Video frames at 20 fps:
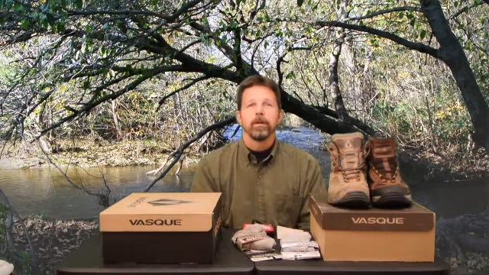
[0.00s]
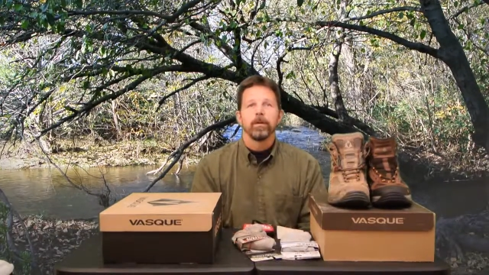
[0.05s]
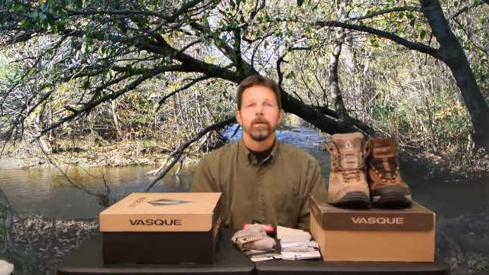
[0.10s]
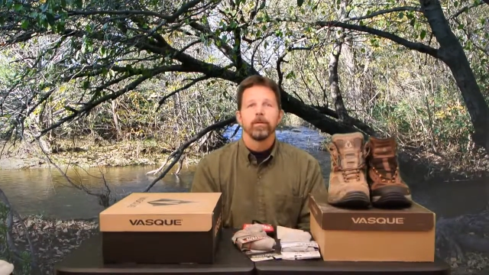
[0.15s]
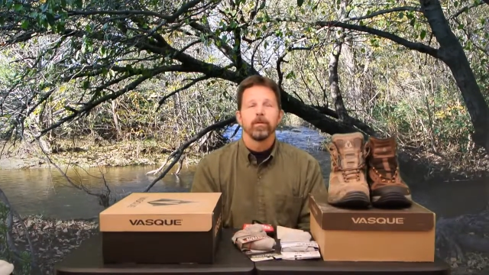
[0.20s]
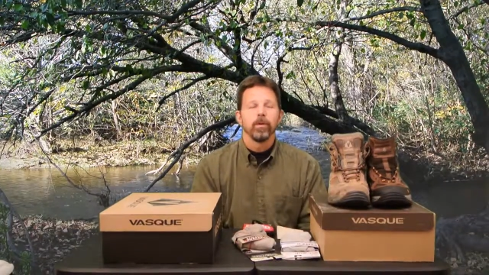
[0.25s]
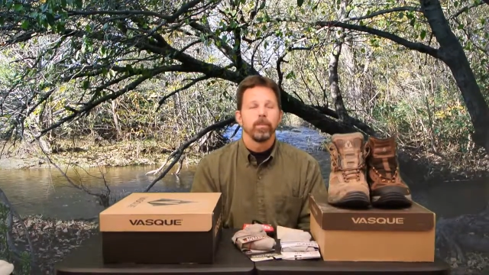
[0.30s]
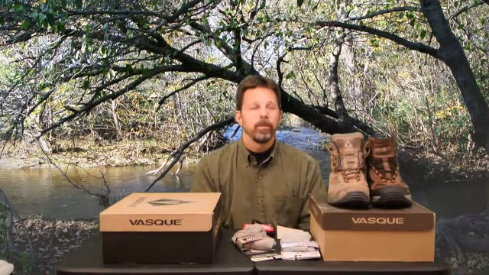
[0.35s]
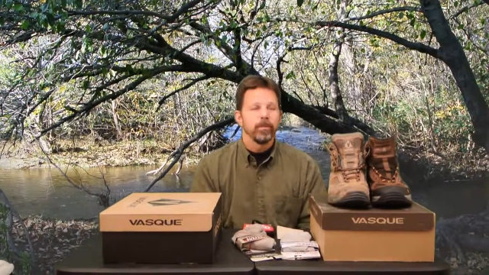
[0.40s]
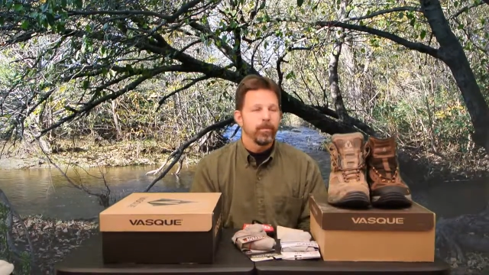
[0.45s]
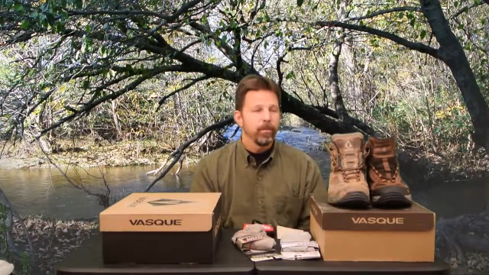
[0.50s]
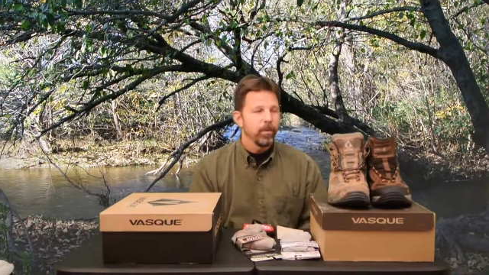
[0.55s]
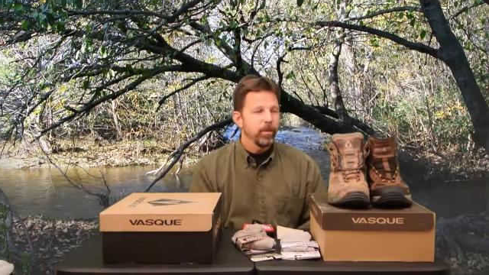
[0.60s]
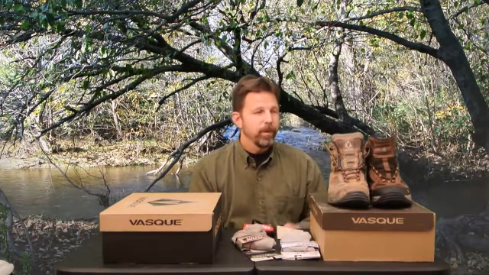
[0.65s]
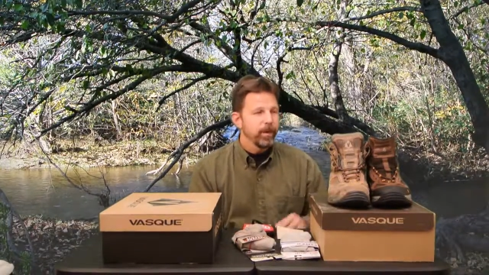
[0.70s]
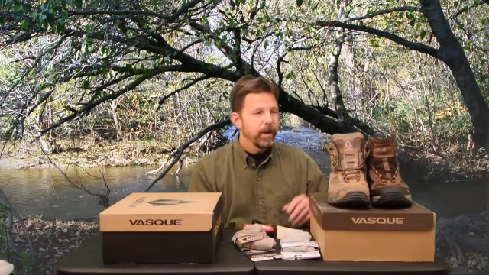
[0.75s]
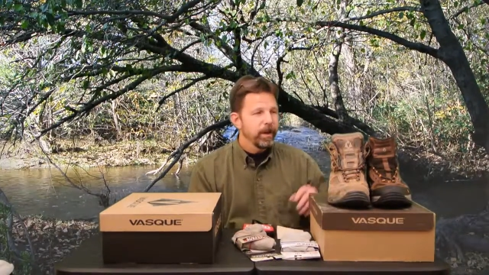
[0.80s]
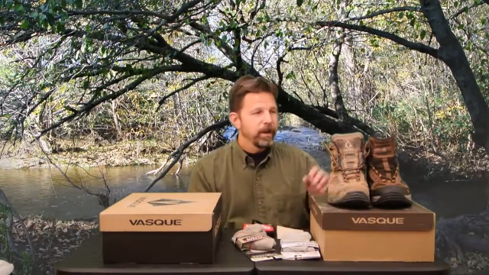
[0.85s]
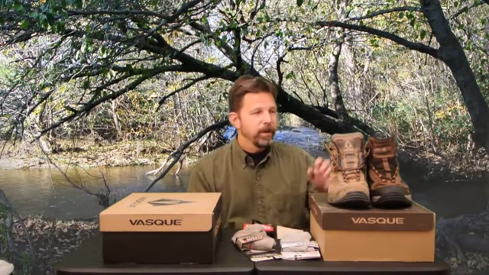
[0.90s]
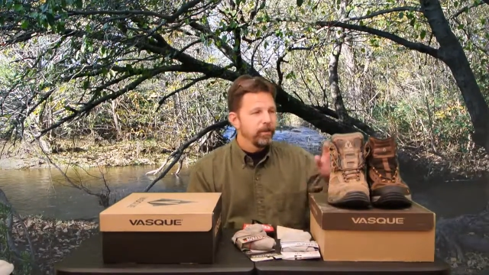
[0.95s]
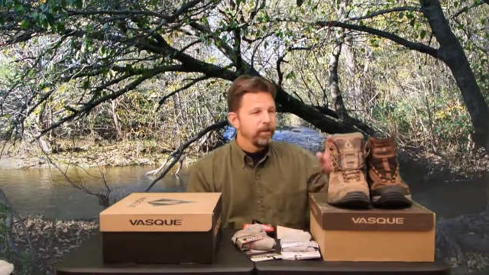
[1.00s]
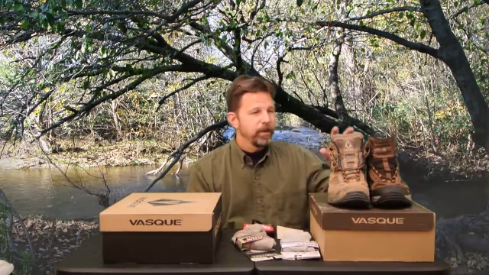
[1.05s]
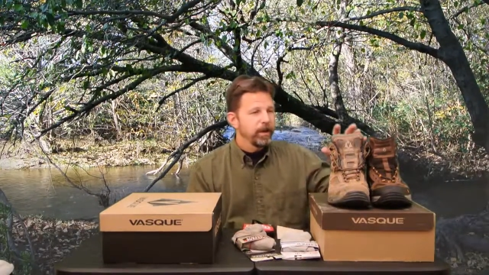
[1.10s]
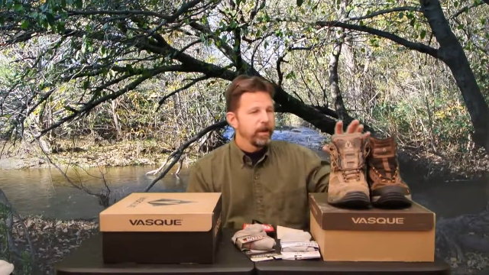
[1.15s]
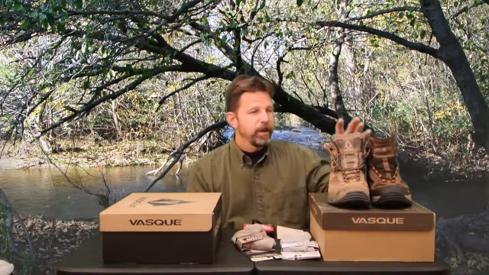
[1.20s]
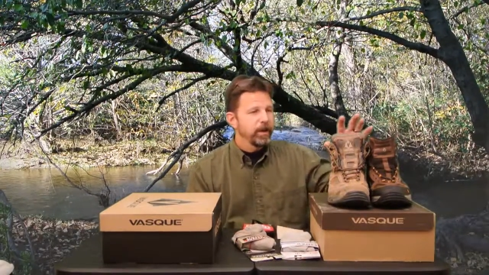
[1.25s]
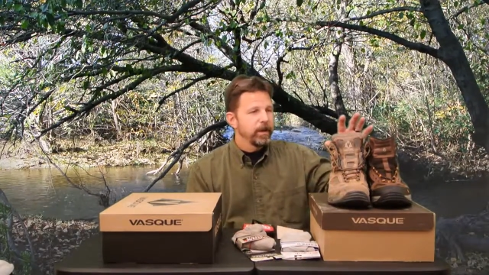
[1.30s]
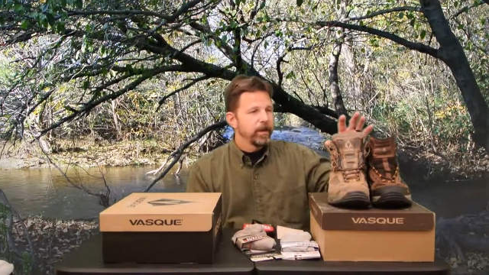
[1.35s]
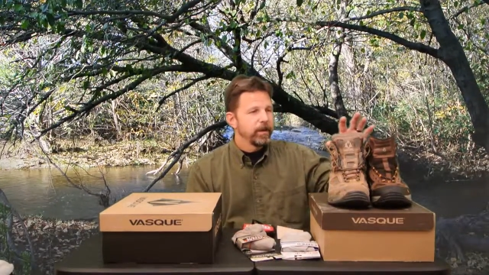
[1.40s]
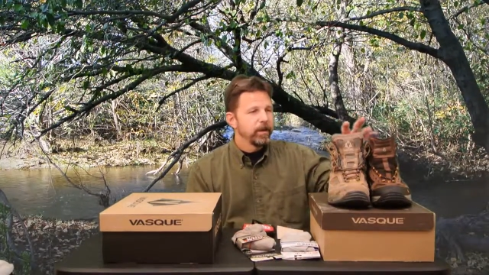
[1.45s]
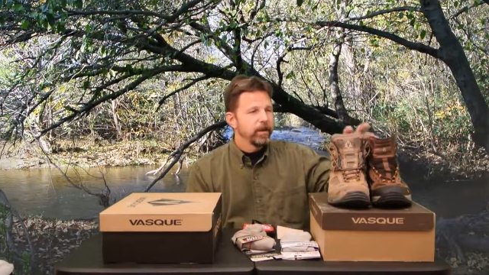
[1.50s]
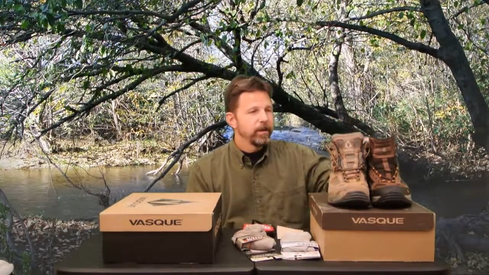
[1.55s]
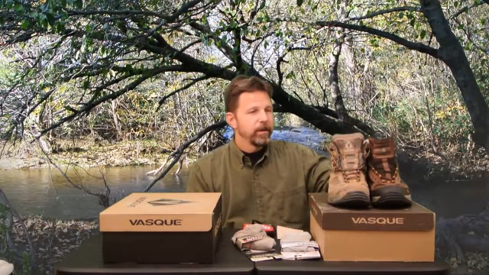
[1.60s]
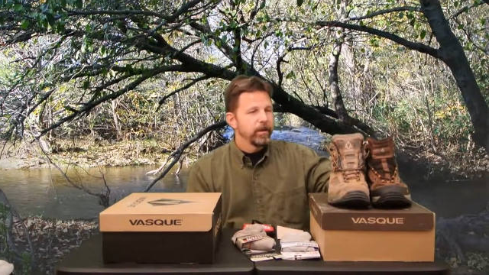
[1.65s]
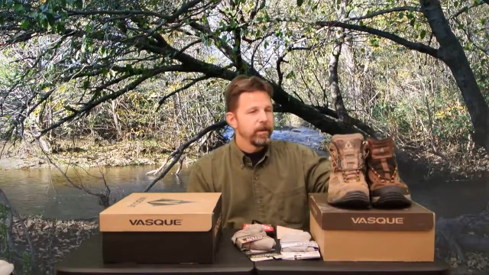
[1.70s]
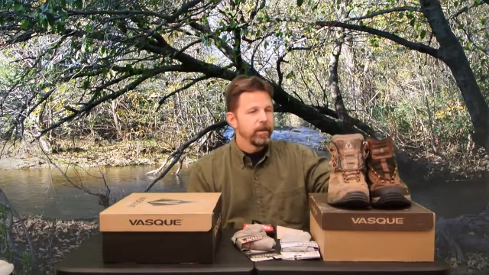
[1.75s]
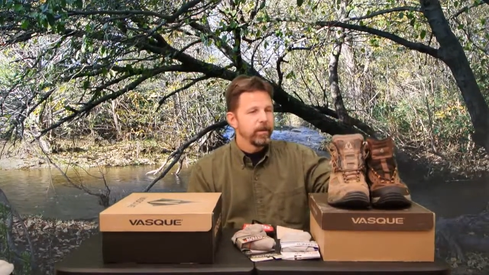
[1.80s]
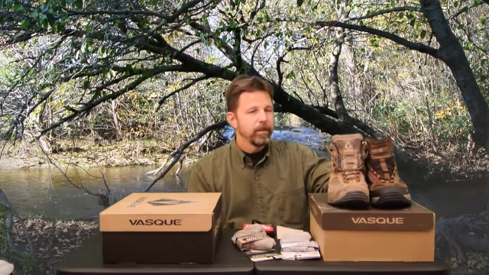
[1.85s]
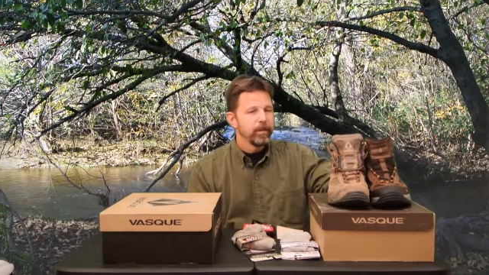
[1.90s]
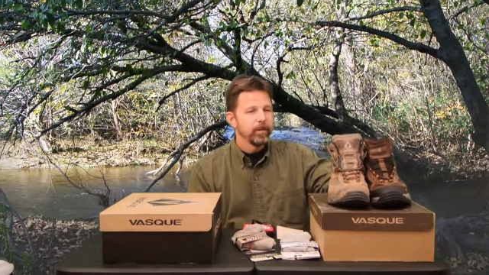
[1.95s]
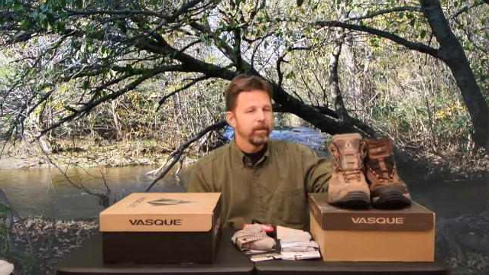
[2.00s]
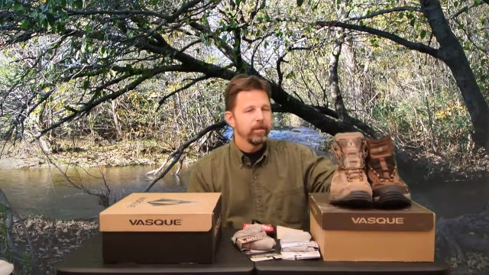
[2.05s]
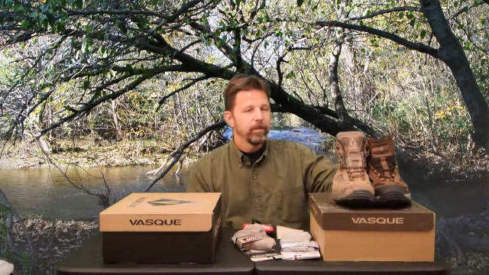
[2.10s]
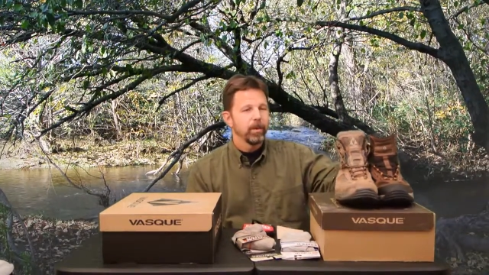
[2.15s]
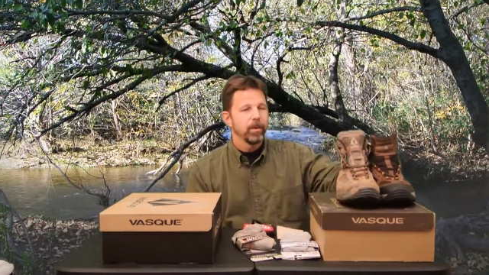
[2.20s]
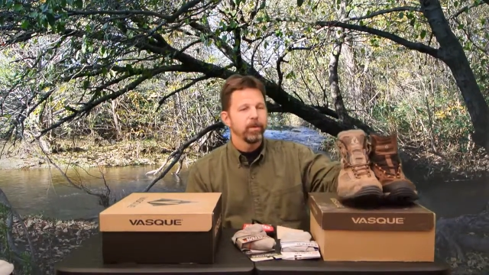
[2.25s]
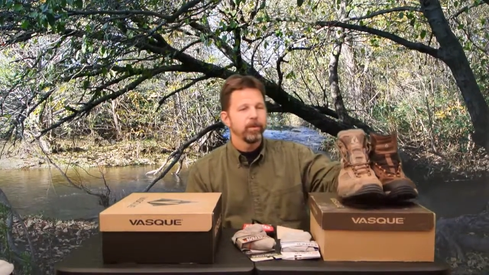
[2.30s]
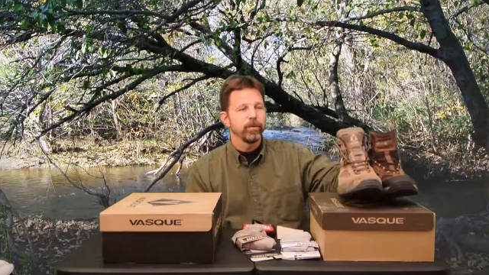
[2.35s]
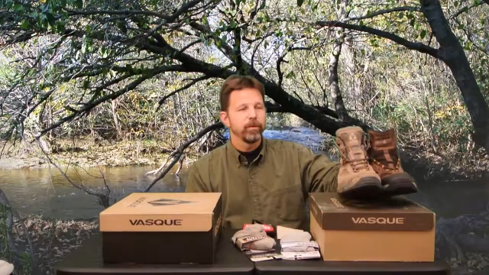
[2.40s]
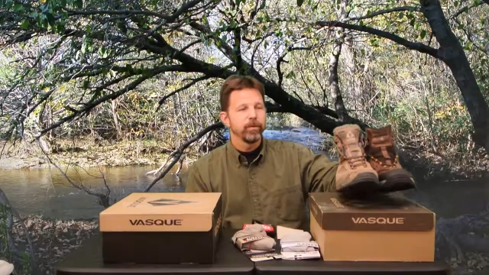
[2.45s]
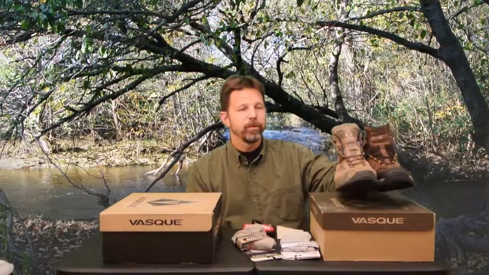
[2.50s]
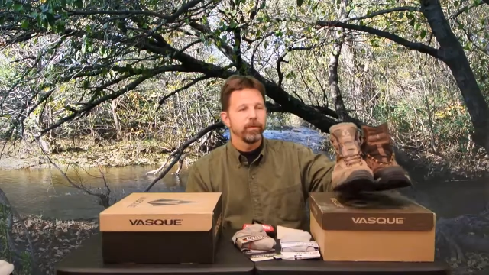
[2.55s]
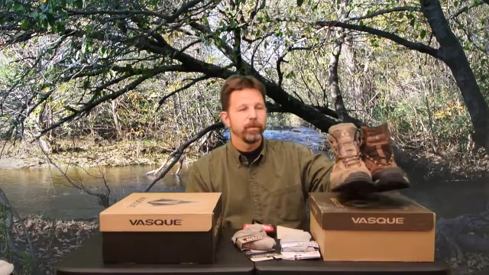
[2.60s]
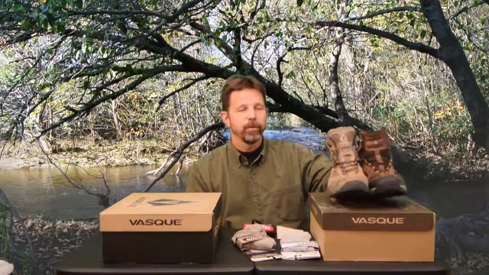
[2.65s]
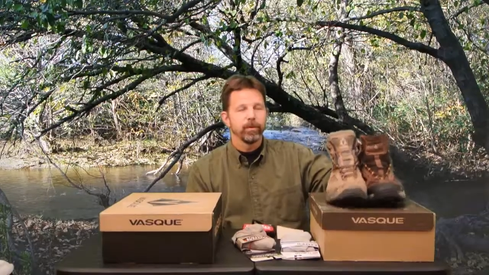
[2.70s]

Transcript: So before you actually purchase